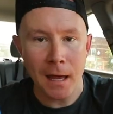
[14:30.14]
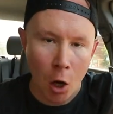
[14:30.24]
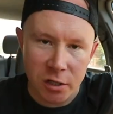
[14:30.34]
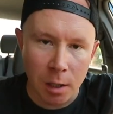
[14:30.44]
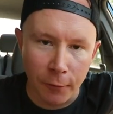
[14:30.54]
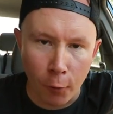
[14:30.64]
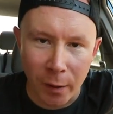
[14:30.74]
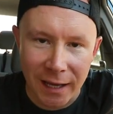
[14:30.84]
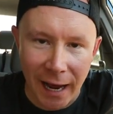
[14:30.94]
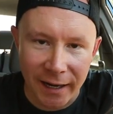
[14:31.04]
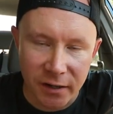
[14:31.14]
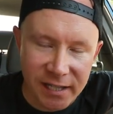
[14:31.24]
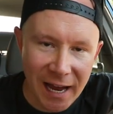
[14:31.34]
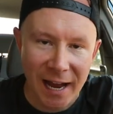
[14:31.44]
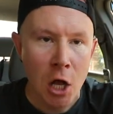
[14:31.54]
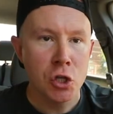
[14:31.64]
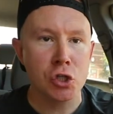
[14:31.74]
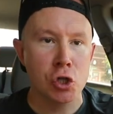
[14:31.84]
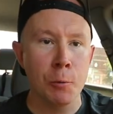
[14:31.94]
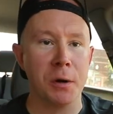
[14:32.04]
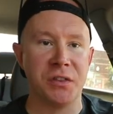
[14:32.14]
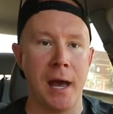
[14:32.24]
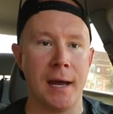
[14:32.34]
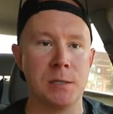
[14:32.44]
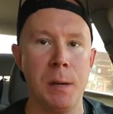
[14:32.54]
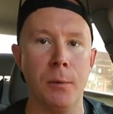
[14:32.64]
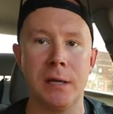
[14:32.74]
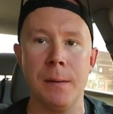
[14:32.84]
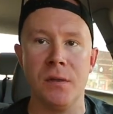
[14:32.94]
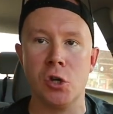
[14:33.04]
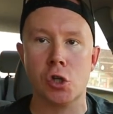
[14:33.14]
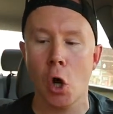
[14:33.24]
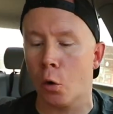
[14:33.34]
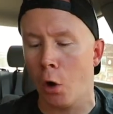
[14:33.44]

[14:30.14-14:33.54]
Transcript: And also before we get out of here today, super thanks. People keeping the show